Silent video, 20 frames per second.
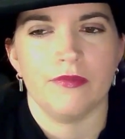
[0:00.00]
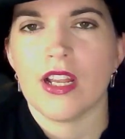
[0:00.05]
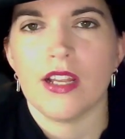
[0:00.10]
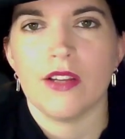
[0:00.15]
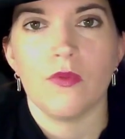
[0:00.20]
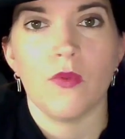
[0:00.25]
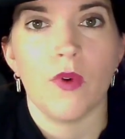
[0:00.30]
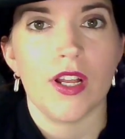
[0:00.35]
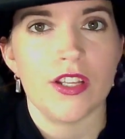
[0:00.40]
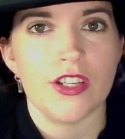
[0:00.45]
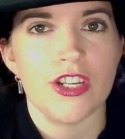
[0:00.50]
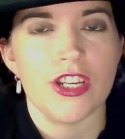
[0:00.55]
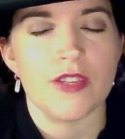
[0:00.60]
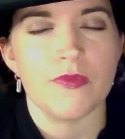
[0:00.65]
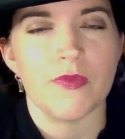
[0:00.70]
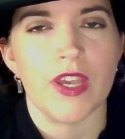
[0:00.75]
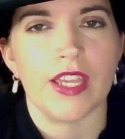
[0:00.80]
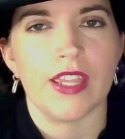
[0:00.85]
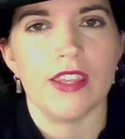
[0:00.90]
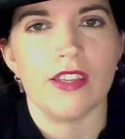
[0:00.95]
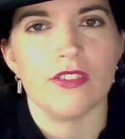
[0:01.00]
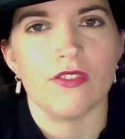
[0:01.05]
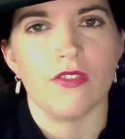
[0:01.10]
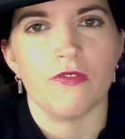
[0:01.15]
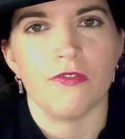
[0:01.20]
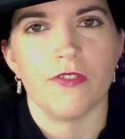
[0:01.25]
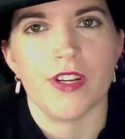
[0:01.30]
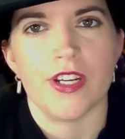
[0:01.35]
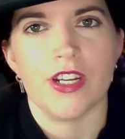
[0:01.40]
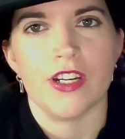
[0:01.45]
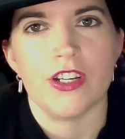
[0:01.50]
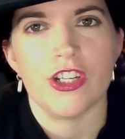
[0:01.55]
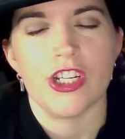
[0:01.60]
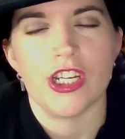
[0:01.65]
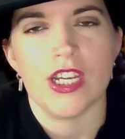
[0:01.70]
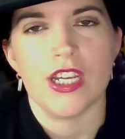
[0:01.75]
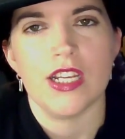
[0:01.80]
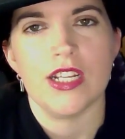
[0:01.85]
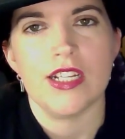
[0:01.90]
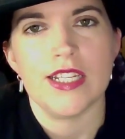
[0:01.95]
And while she's making this offering,
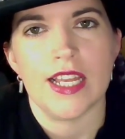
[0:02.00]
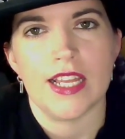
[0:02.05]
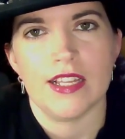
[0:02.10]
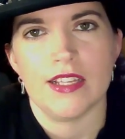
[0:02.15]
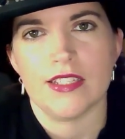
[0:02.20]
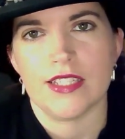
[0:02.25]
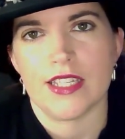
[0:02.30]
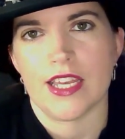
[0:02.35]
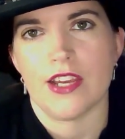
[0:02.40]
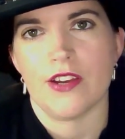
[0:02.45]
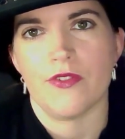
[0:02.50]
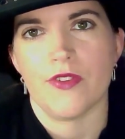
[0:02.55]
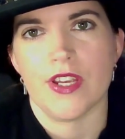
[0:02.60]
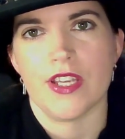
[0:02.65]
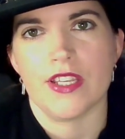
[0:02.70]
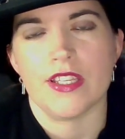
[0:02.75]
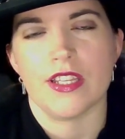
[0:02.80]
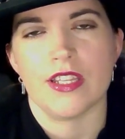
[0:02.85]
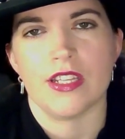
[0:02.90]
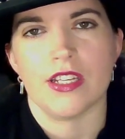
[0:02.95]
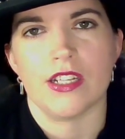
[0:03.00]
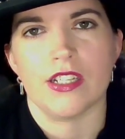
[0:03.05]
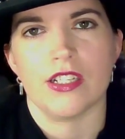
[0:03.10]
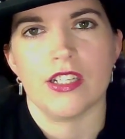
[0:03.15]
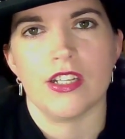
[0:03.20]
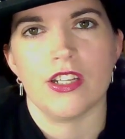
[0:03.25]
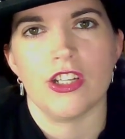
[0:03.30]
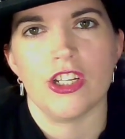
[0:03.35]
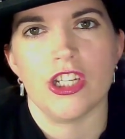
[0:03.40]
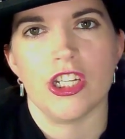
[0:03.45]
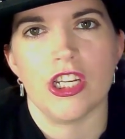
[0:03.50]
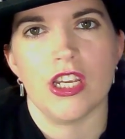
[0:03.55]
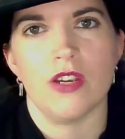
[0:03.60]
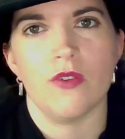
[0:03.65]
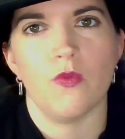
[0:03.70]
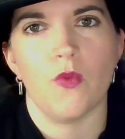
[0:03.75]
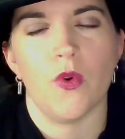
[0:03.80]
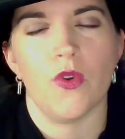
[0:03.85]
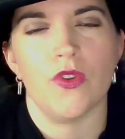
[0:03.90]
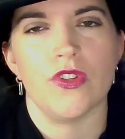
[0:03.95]
she tells Ares that she
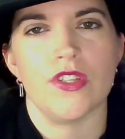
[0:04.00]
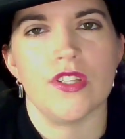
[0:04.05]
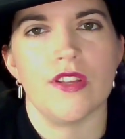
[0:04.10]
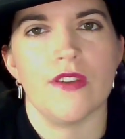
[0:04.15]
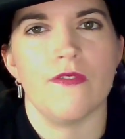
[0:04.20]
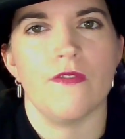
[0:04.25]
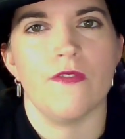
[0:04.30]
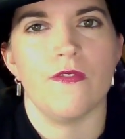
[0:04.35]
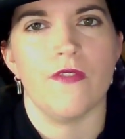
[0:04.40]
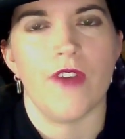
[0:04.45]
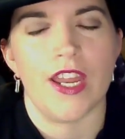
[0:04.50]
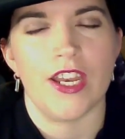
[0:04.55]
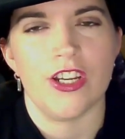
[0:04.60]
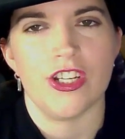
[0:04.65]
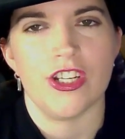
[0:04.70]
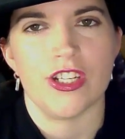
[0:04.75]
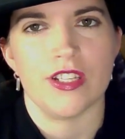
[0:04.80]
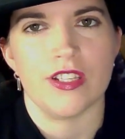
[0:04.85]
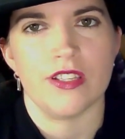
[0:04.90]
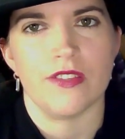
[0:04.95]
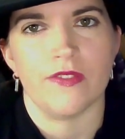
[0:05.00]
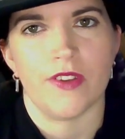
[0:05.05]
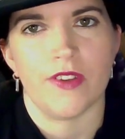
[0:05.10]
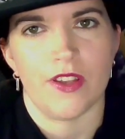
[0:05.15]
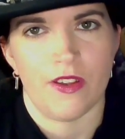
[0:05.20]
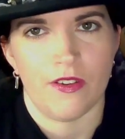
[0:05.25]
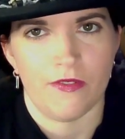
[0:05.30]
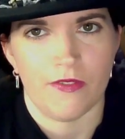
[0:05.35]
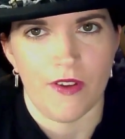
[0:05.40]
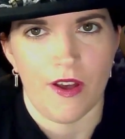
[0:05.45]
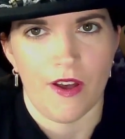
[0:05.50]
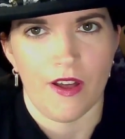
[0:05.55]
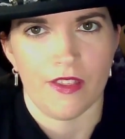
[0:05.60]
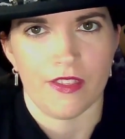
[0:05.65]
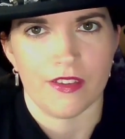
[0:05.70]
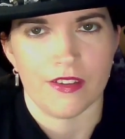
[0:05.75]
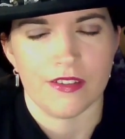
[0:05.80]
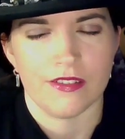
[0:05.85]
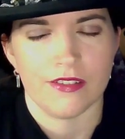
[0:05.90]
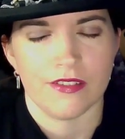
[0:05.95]
wants vengeance for her
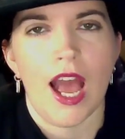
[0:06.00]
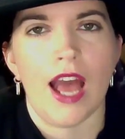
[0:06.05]
father